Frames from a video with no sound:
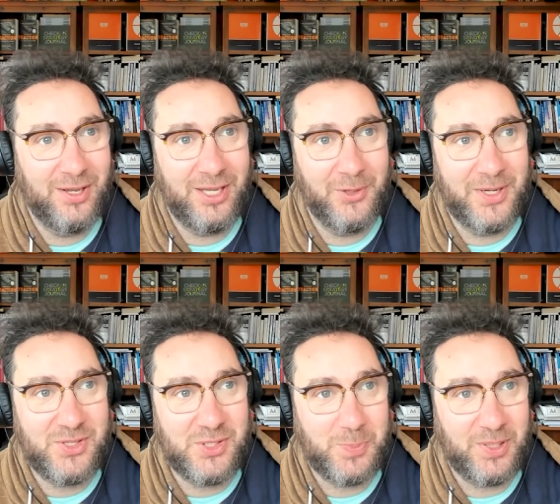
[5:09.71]

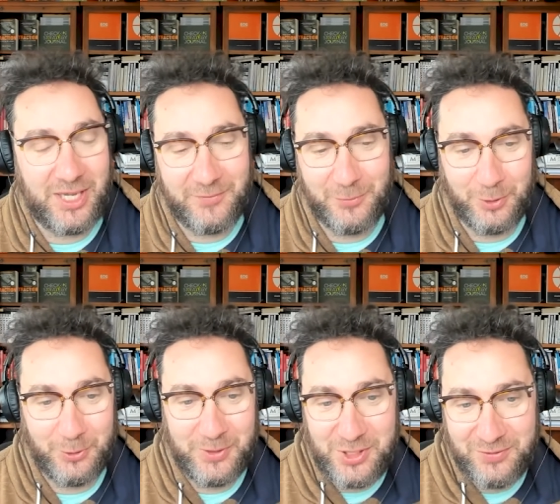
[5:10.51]
EOS is be careful what
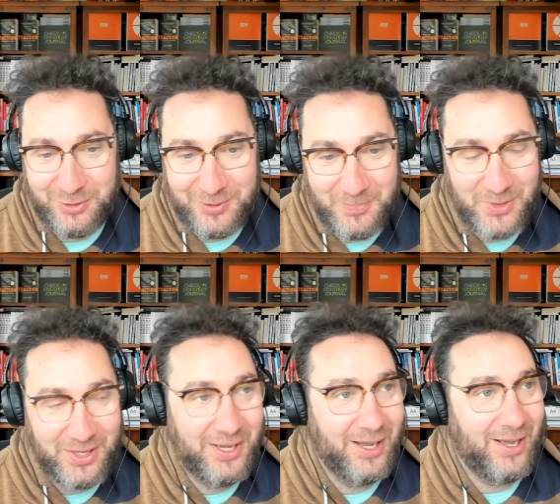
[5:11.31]
you wish for.
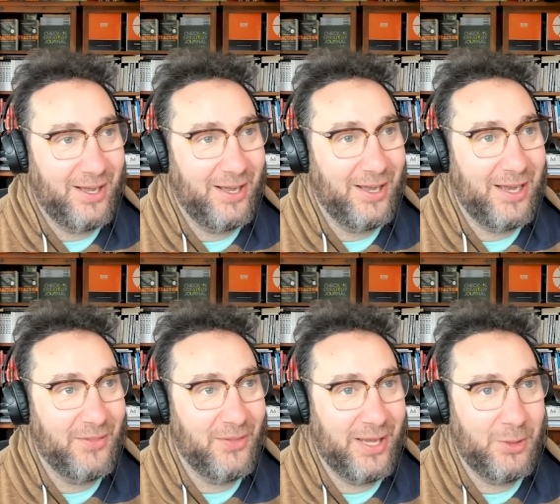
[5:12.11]

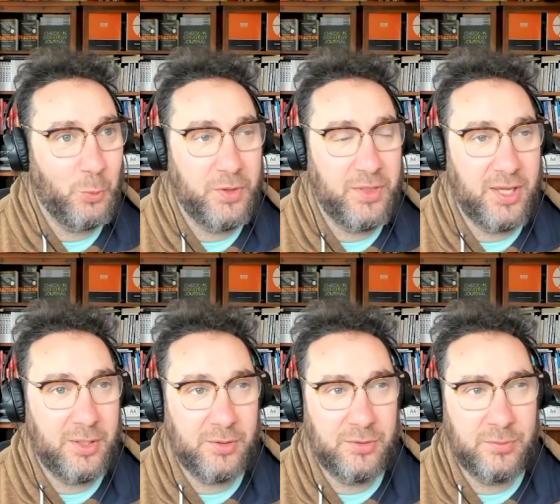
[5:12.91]
And then
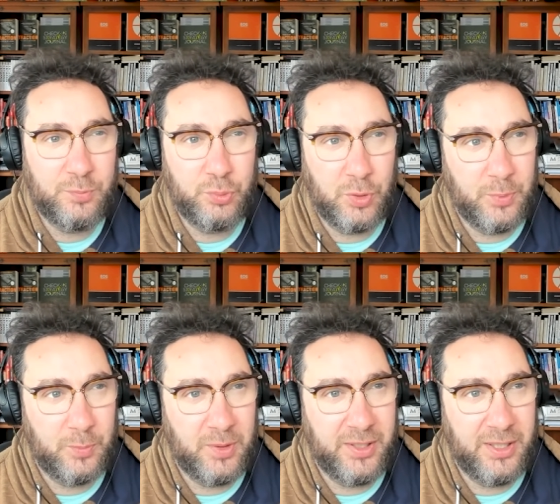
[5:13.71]
within
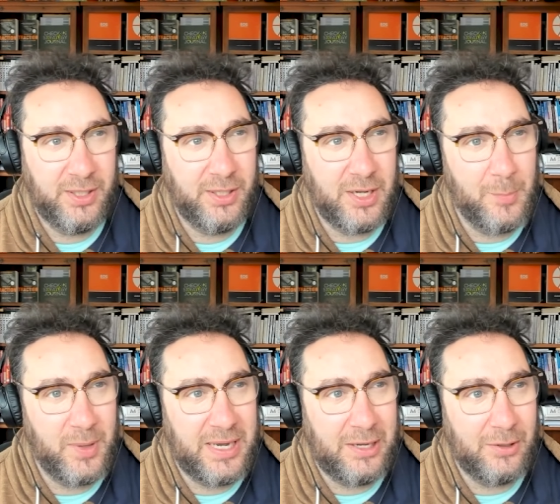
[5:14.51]
probably
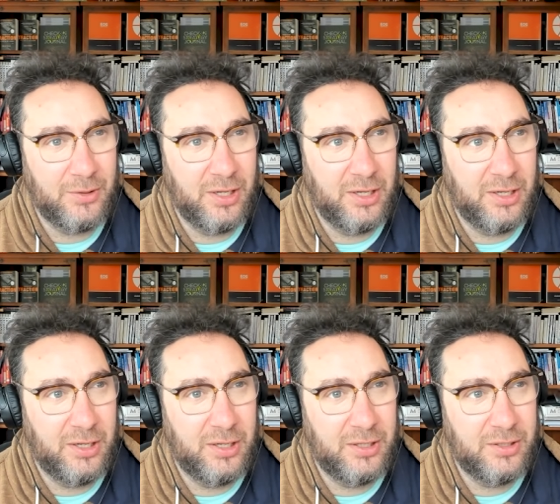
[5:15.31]
about
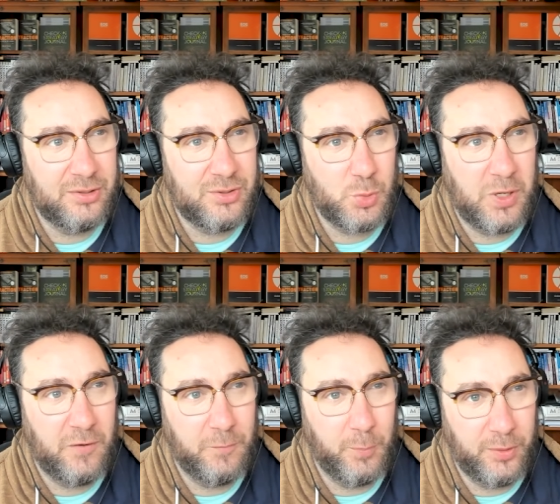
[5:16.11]

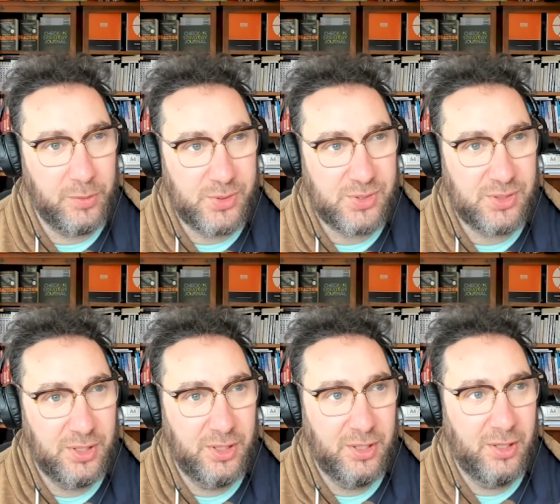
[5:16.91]
12 months,
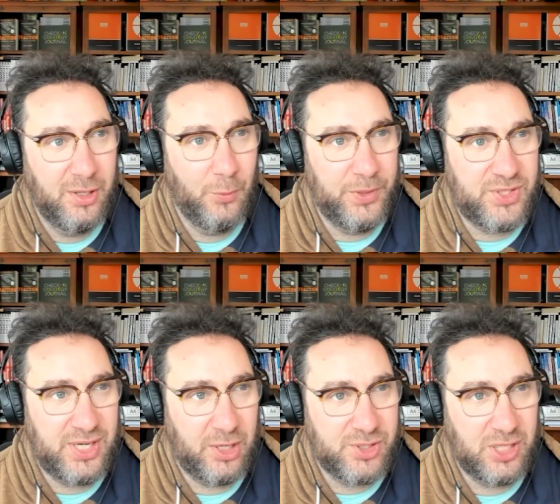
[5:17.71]
we'd
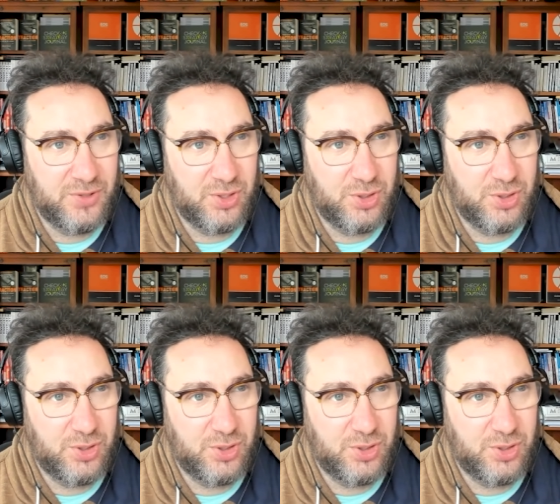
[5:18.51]
set ourselves the